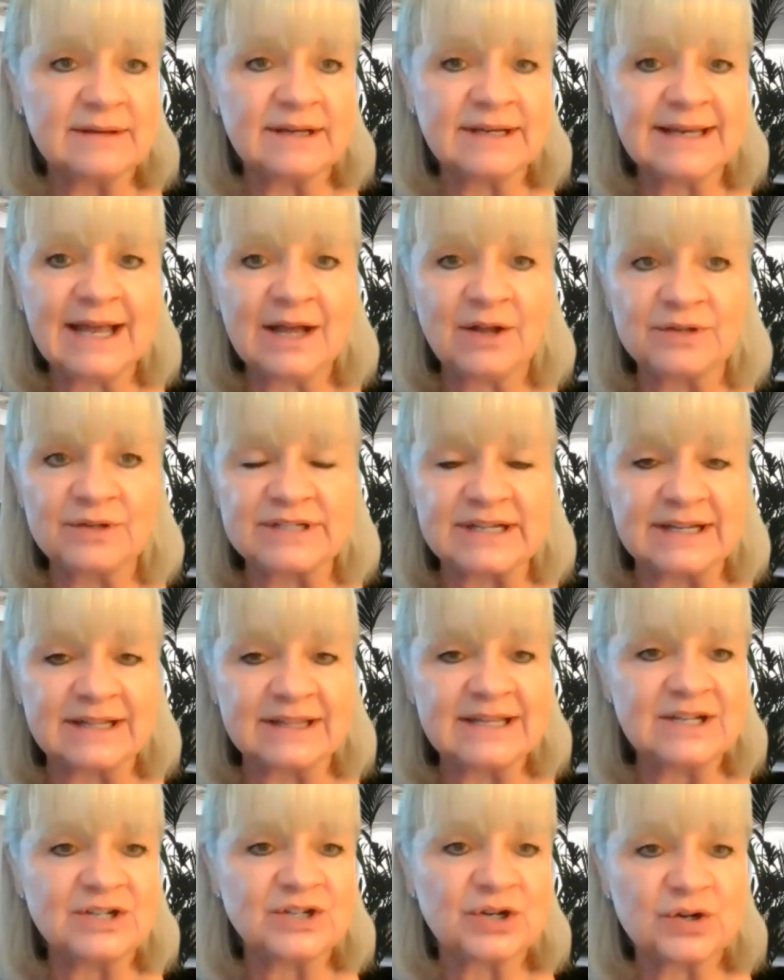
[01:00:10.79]

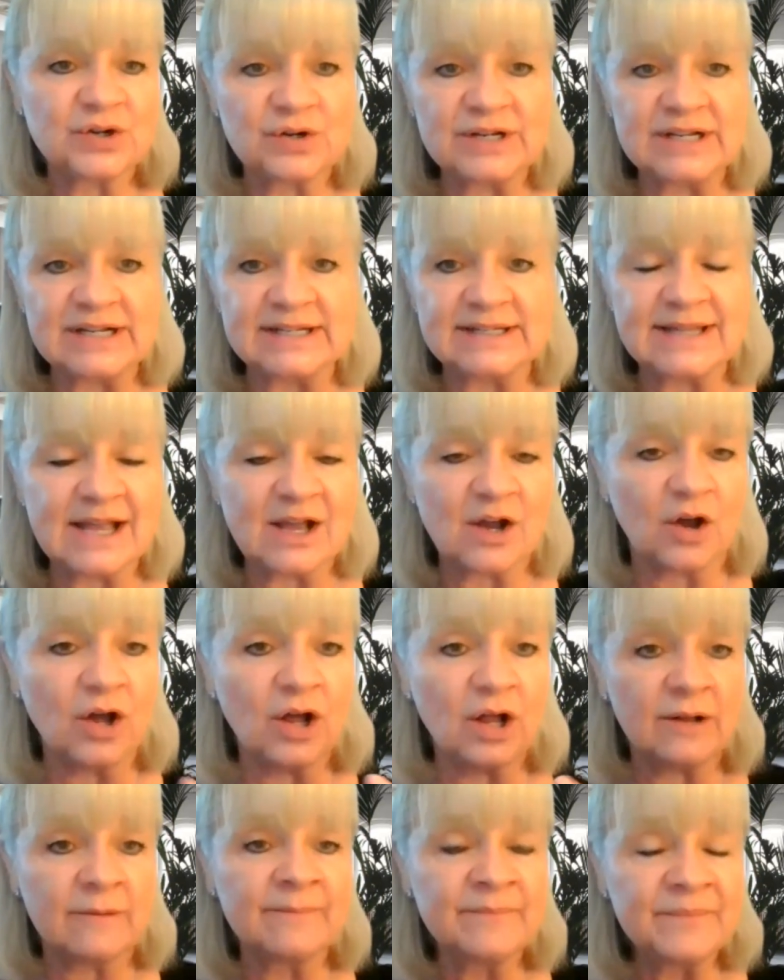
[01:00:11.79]
accounting, the attorneys, they
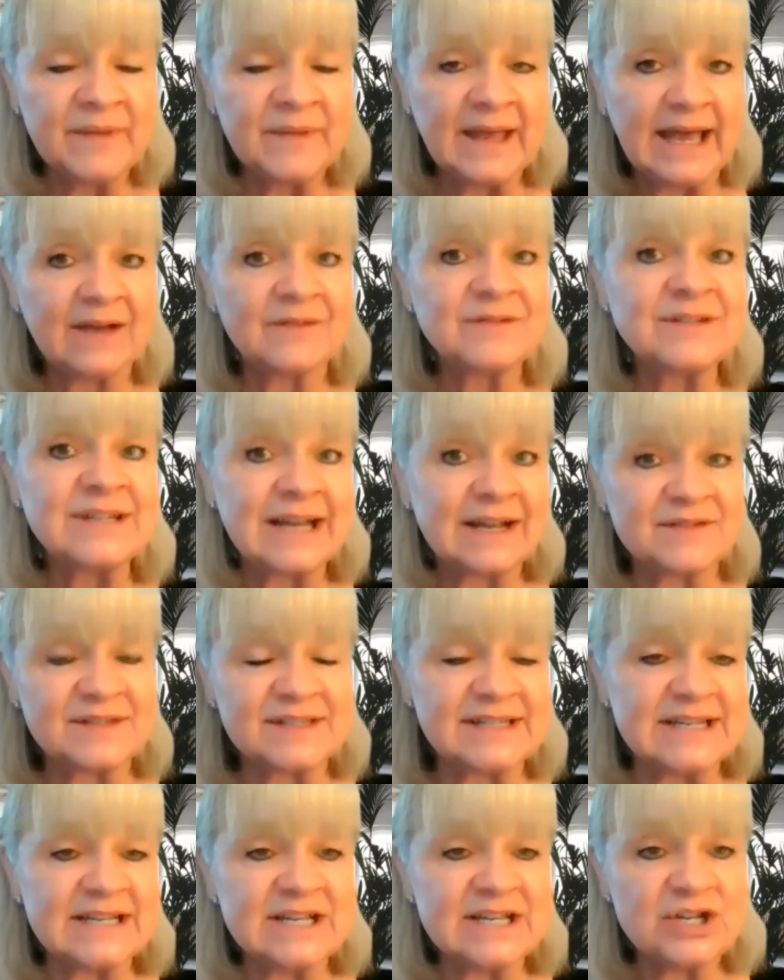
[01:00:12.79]
all have to have
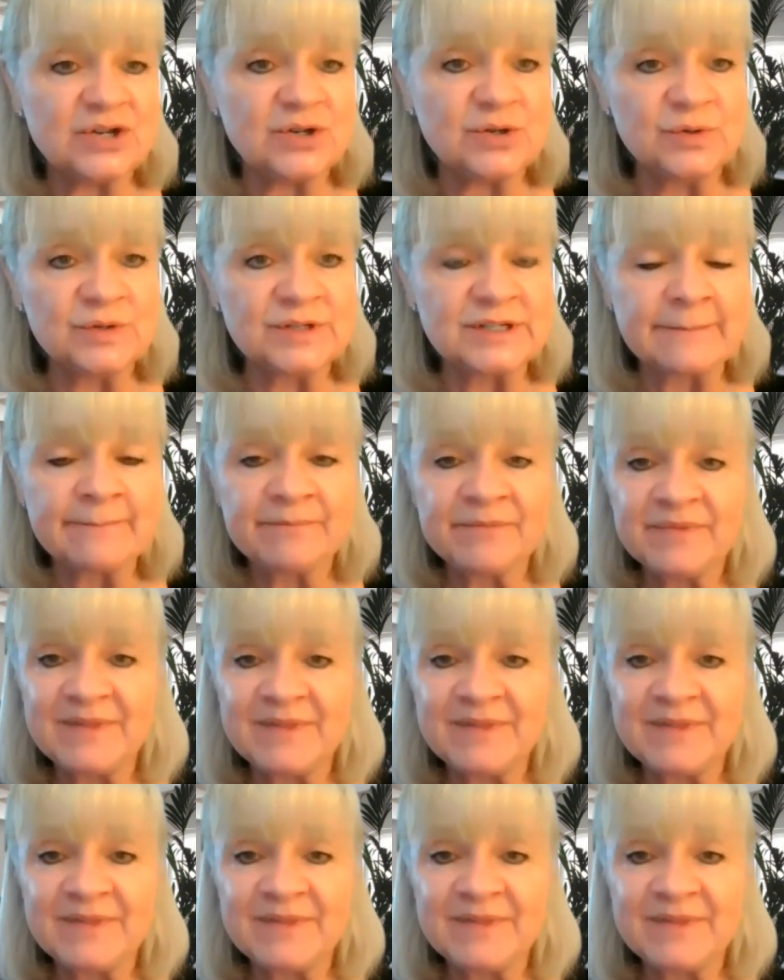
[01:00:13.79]
CEUs.